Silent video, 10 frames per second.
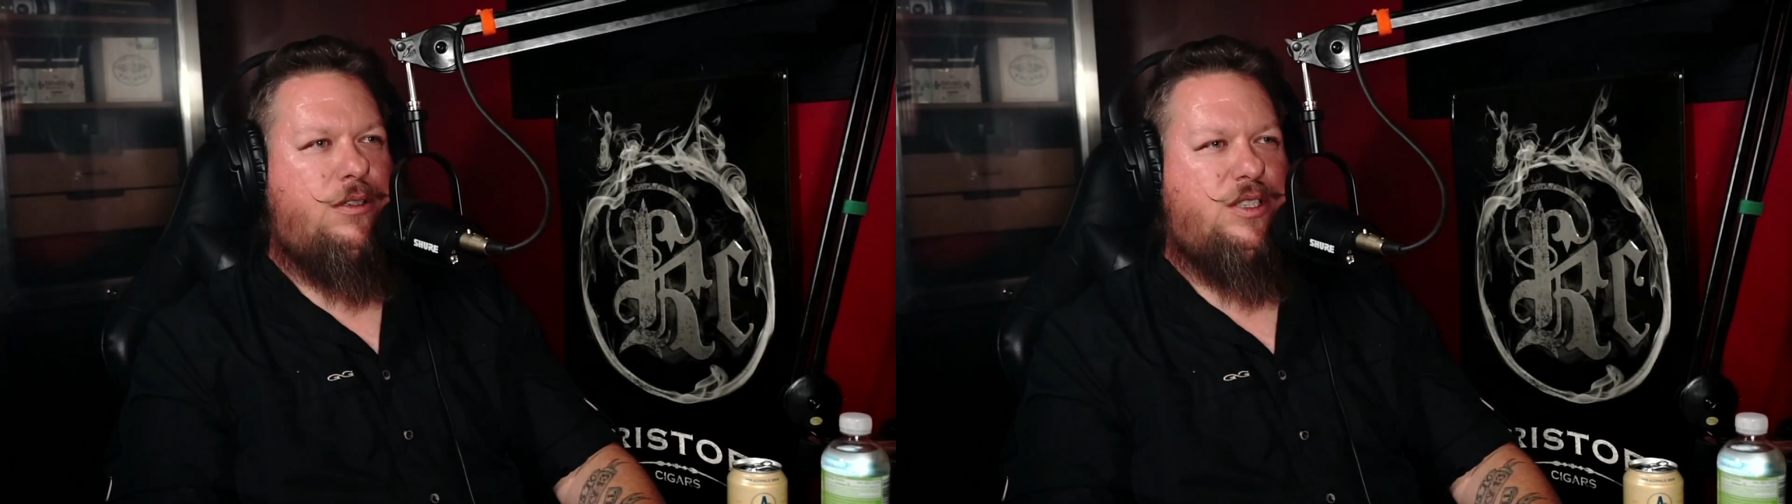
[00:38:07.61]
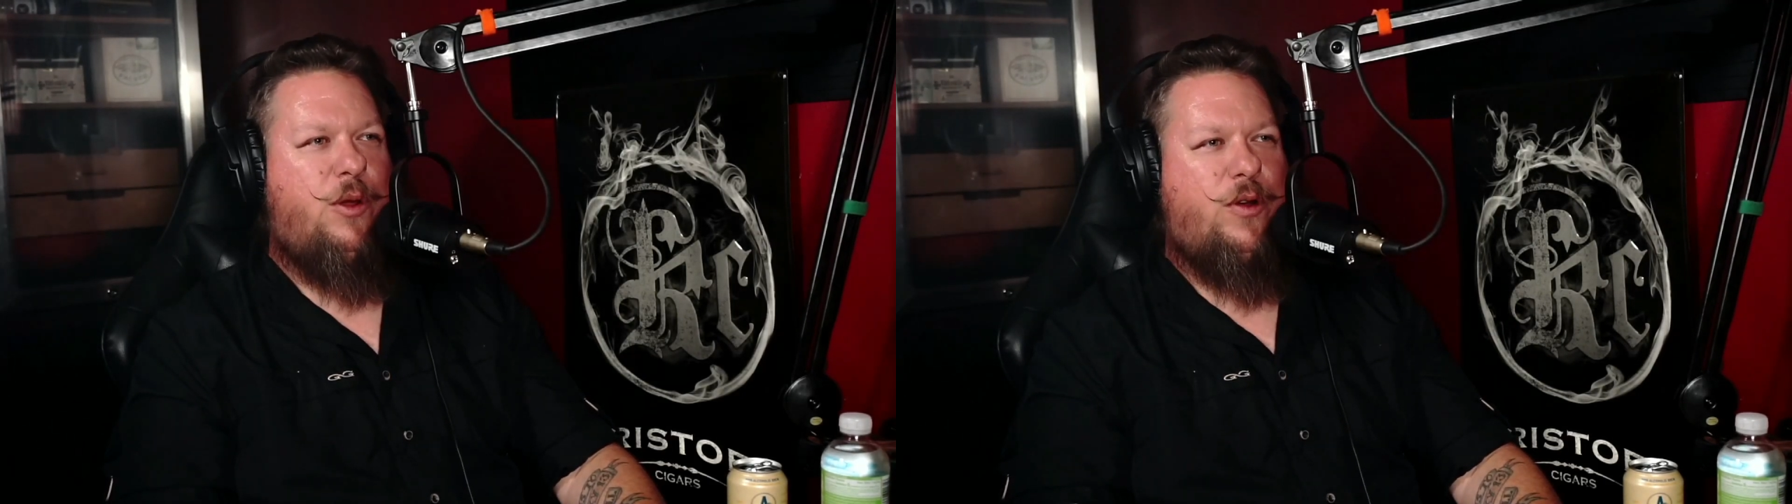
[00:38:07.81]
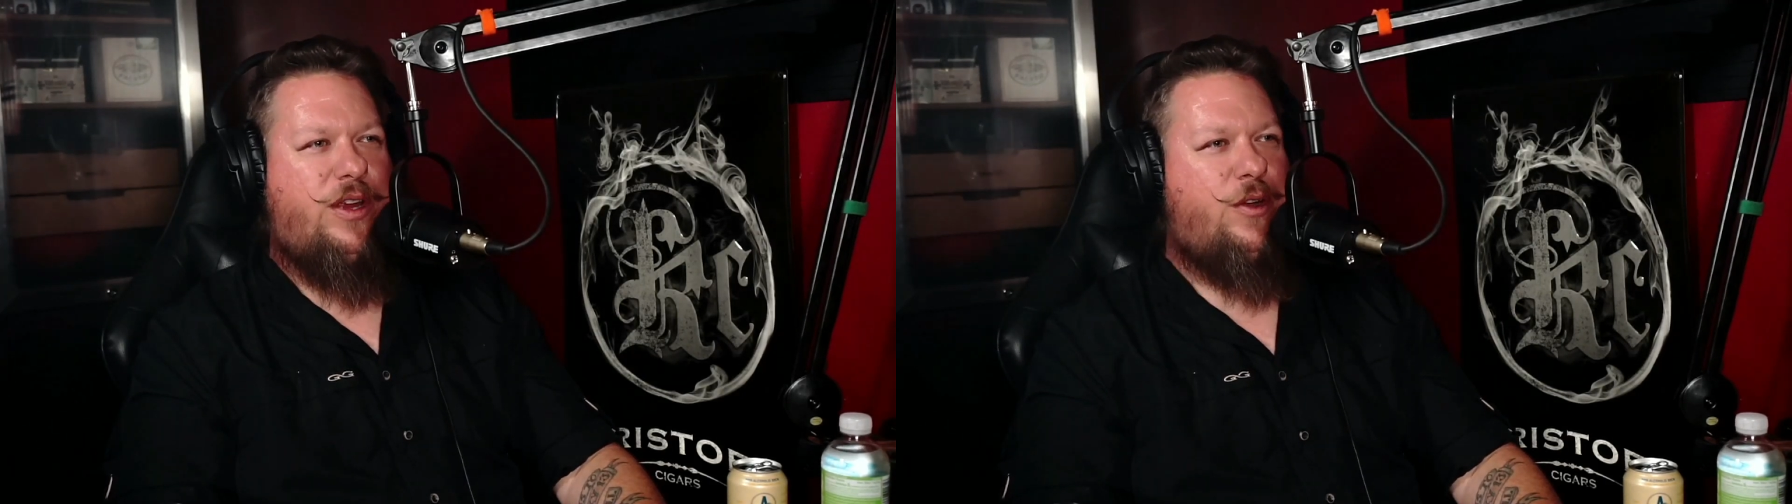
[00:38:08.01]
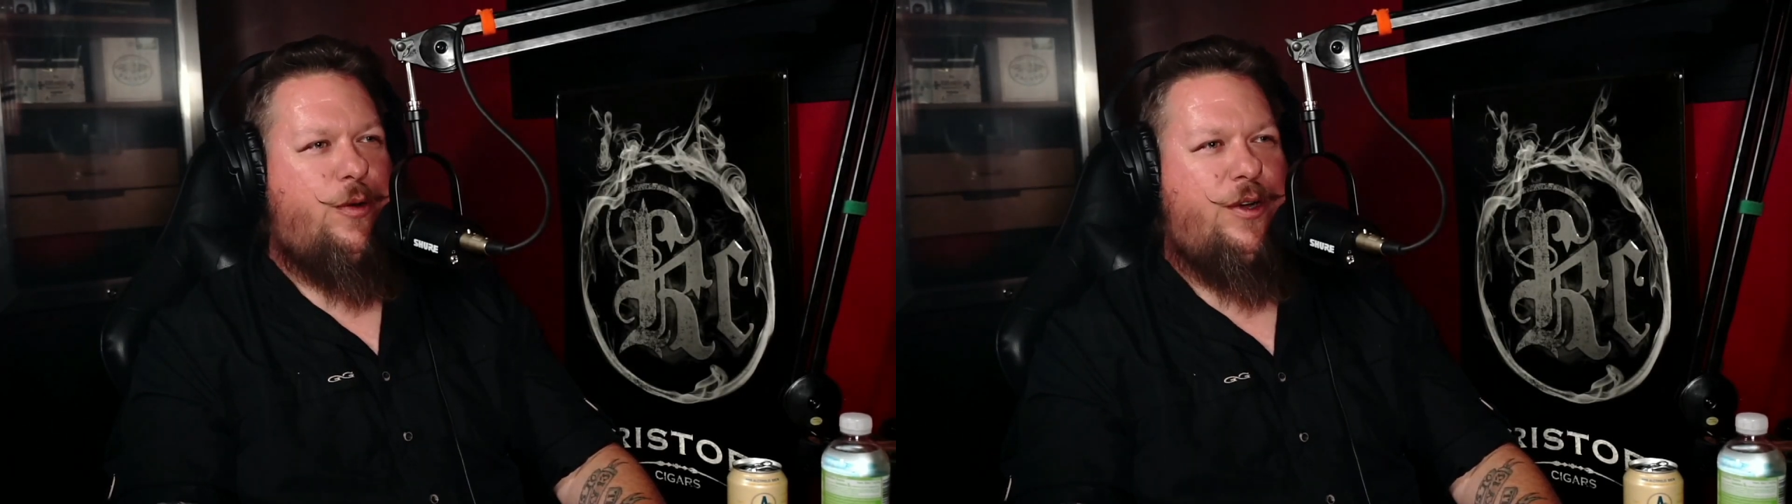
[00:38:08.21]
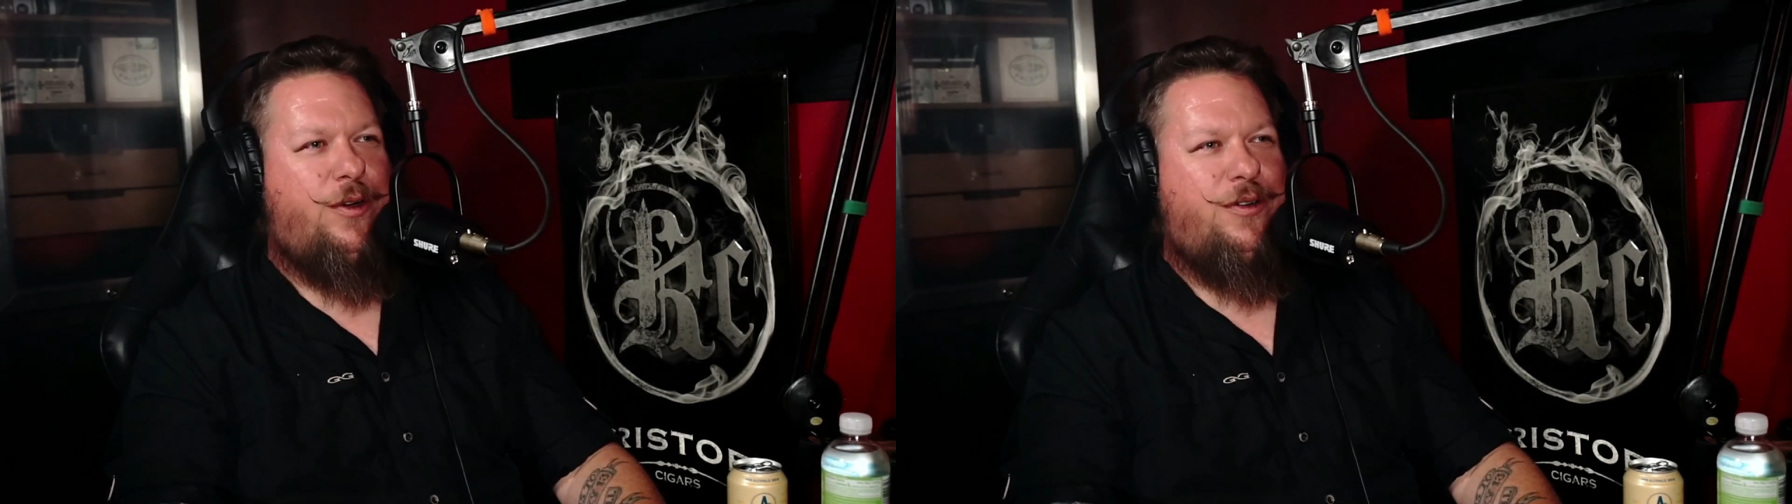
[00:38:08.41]
smoking
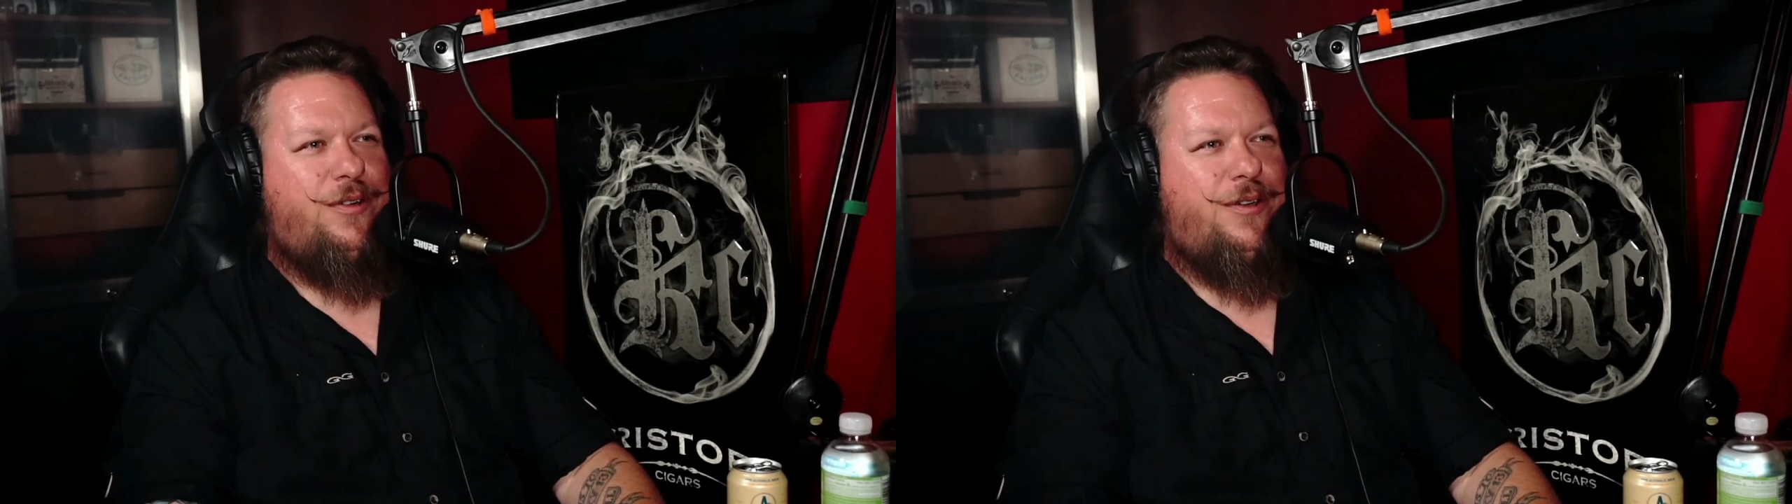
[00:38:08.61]
career,